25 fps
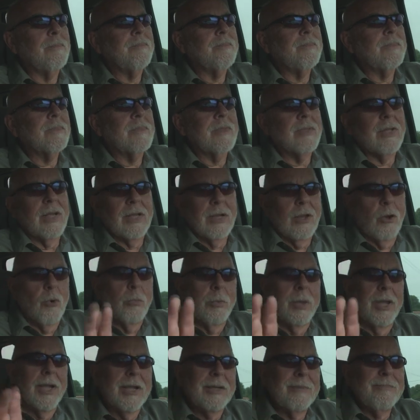And hello,
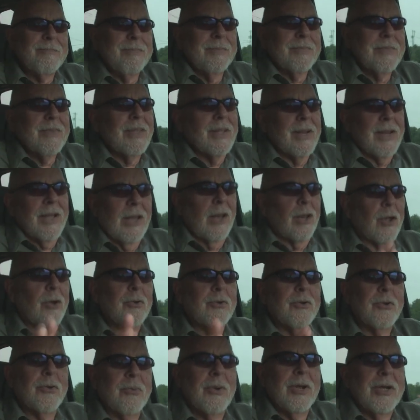Mick, and
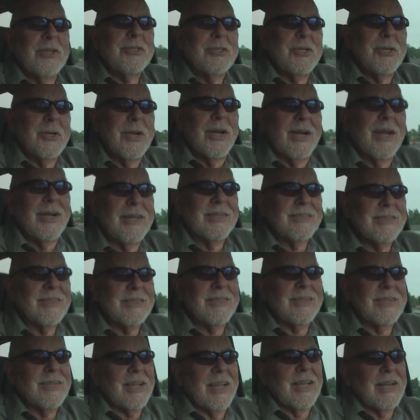hello to the rest of you guys.
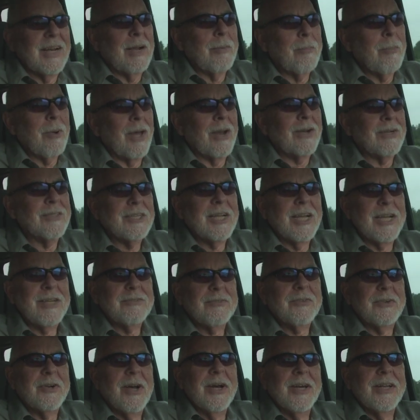Again, I
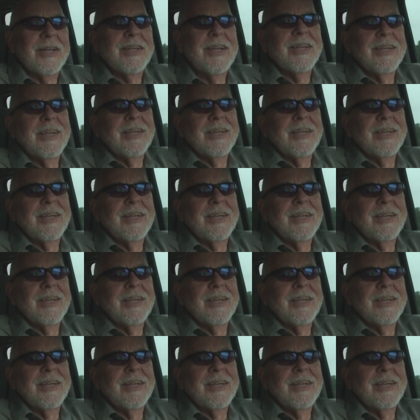apologize for not